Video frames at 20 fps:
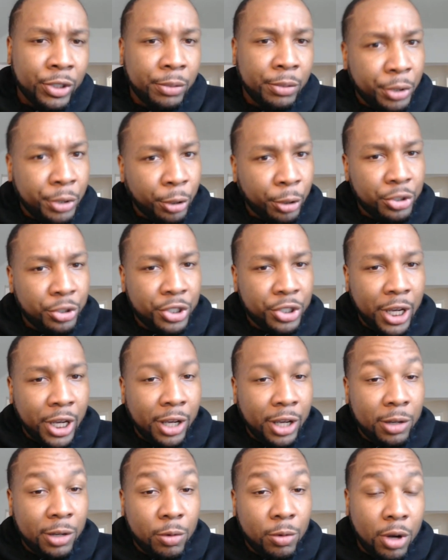Bills,
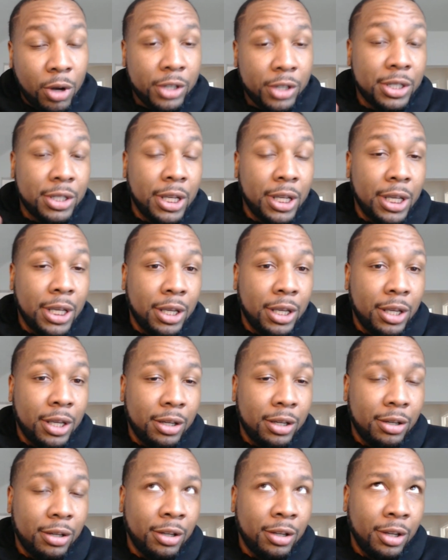Jaguars,
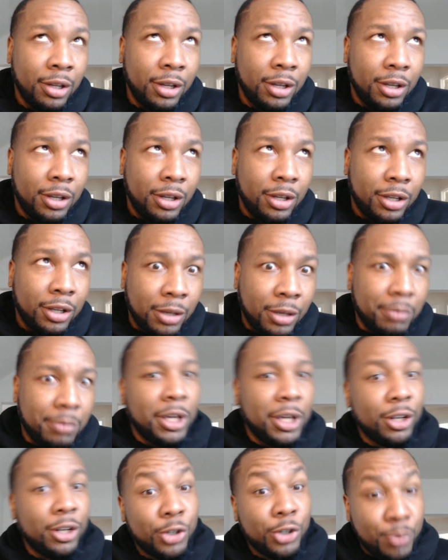and
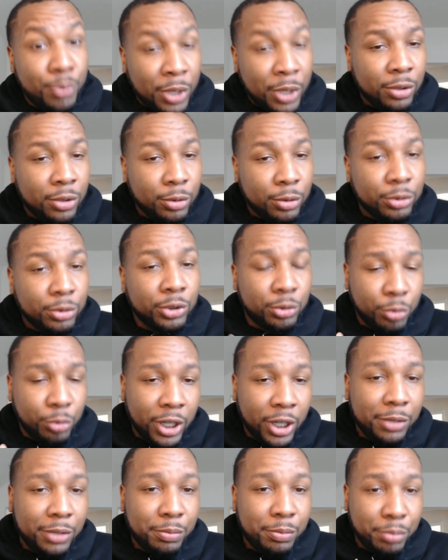Commanders, Bengals,
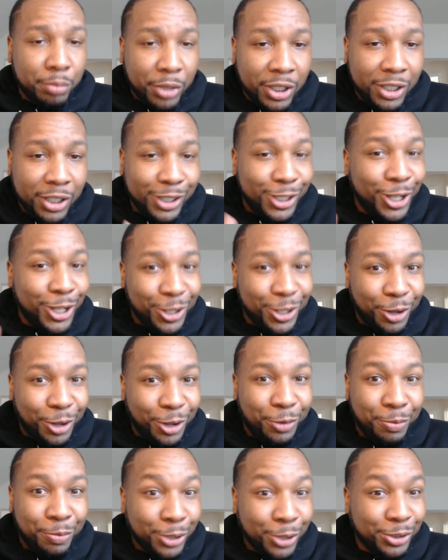right? But, you know,
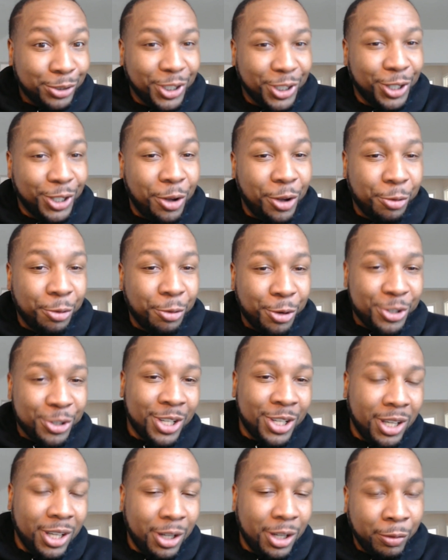most of the Longhorns
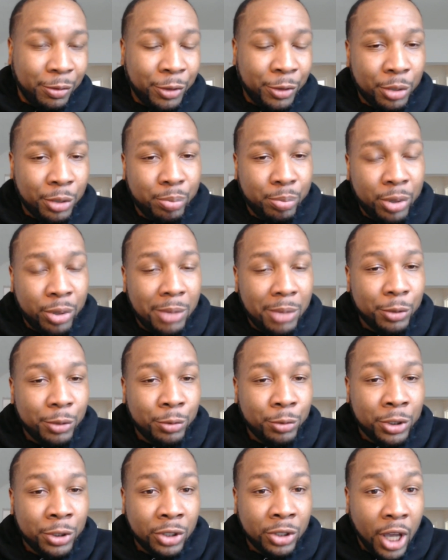in the NFL, the prominent
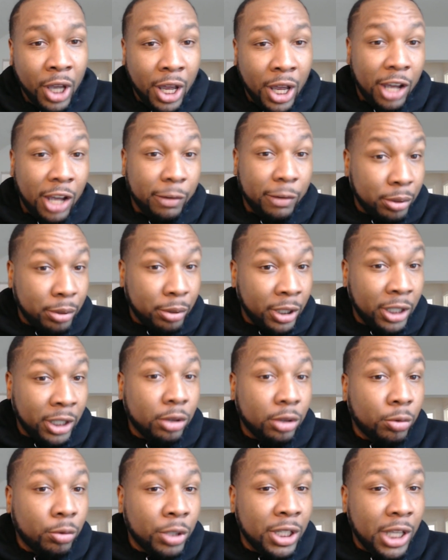ones, have
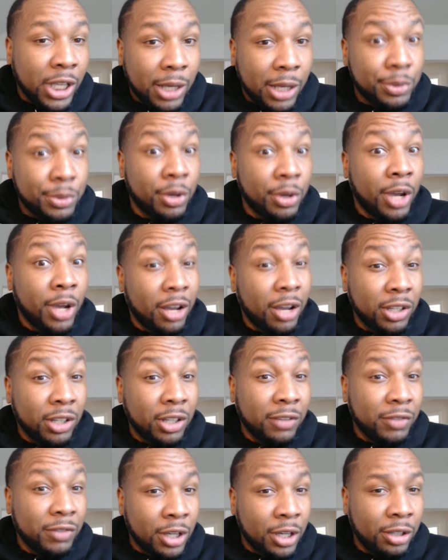played three games. So how
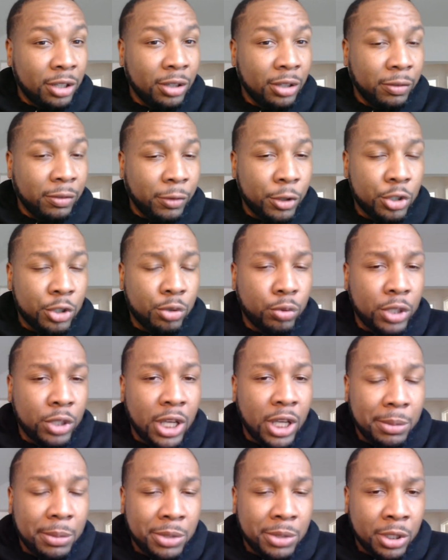they've done in the first three
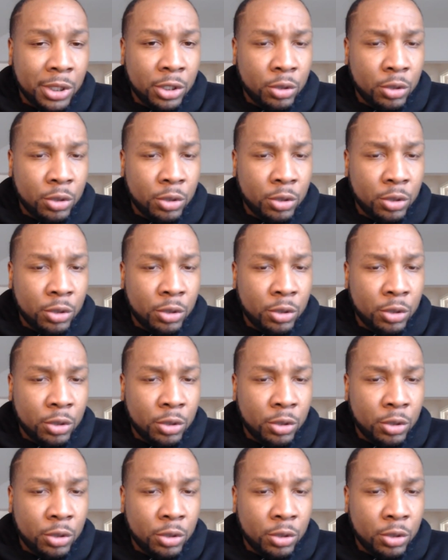games of the